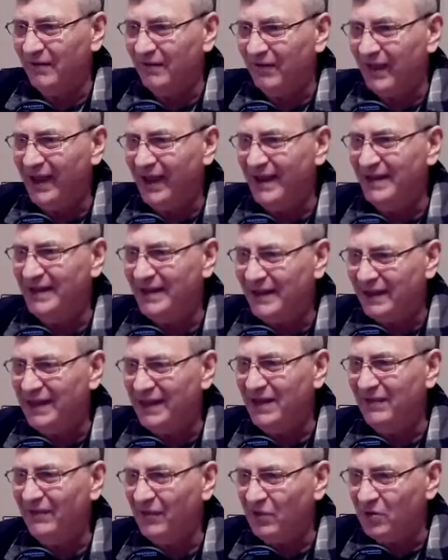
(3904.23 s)
of any
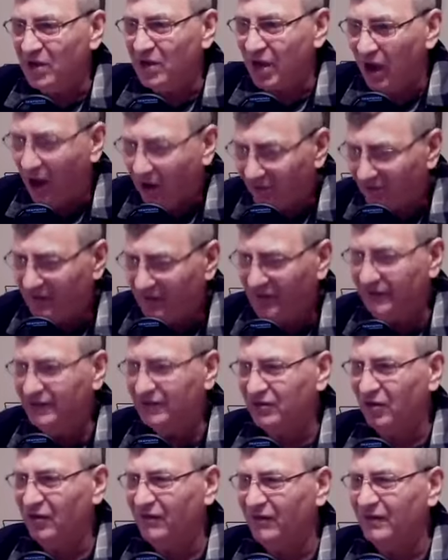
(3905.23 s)
evil
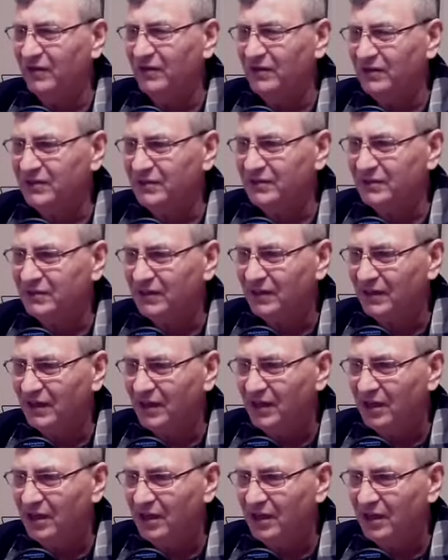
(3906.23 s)
covenant over us.